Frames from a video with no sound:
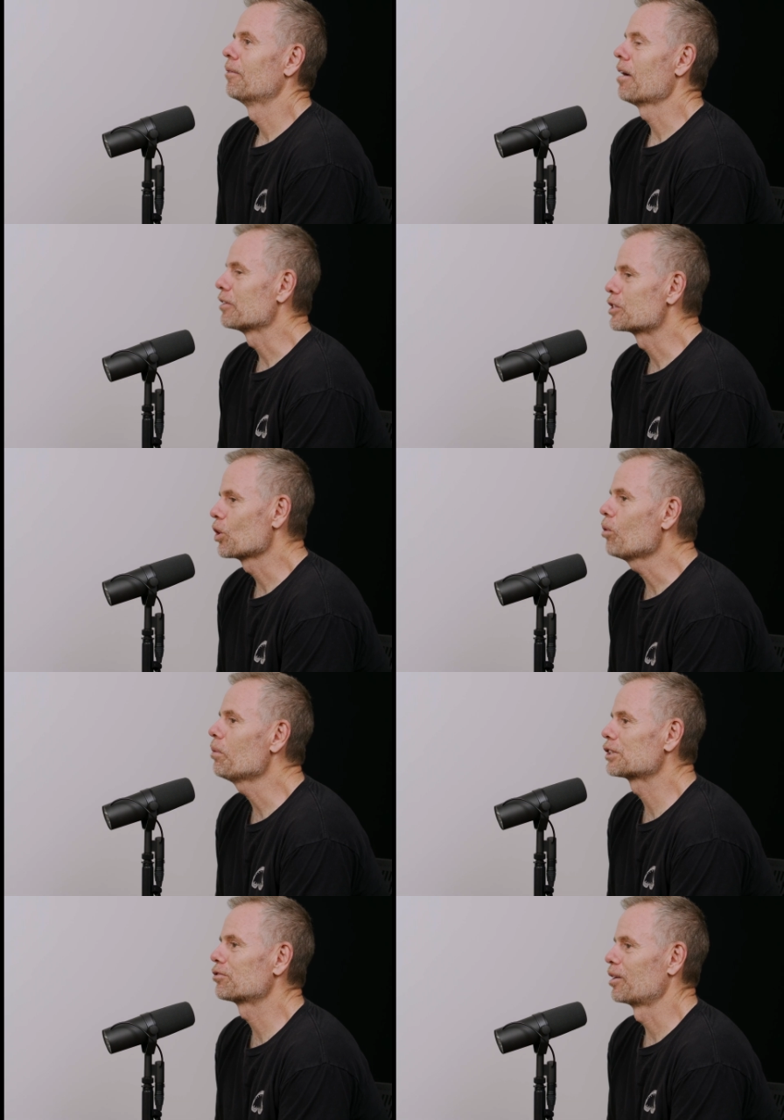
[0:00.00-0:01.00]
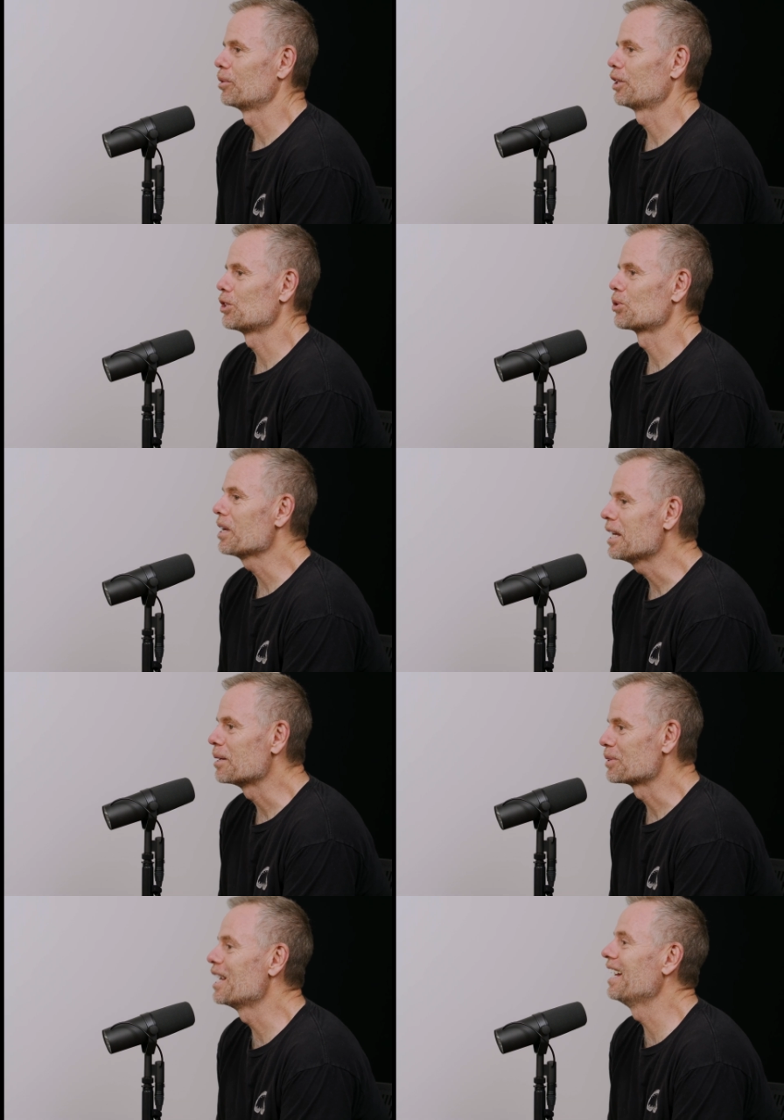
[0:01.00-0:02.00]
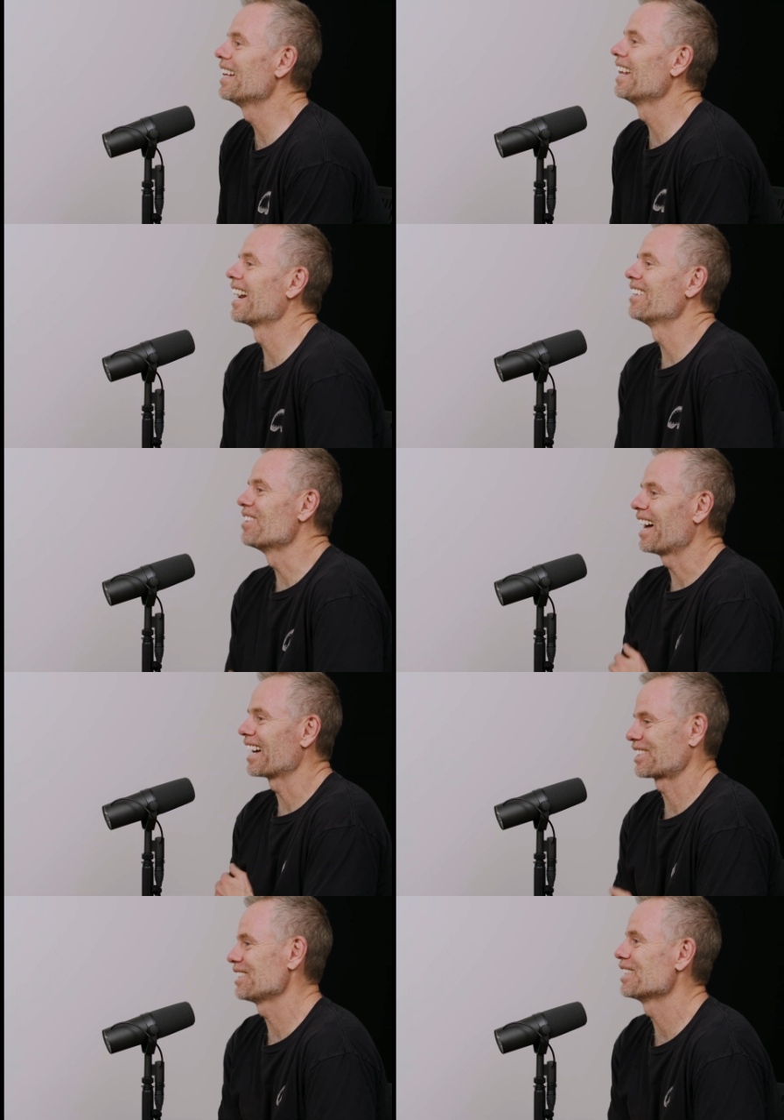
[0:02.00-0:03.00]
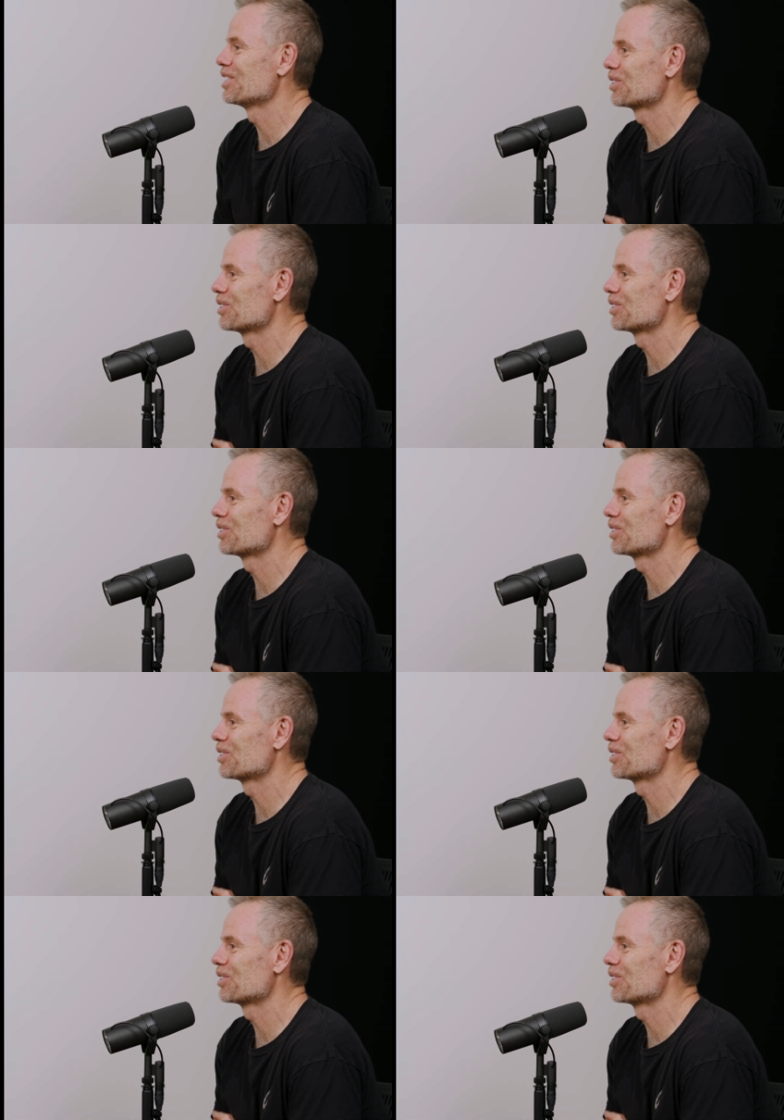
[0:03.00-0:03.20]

having so much fun with the dreams. I'm actually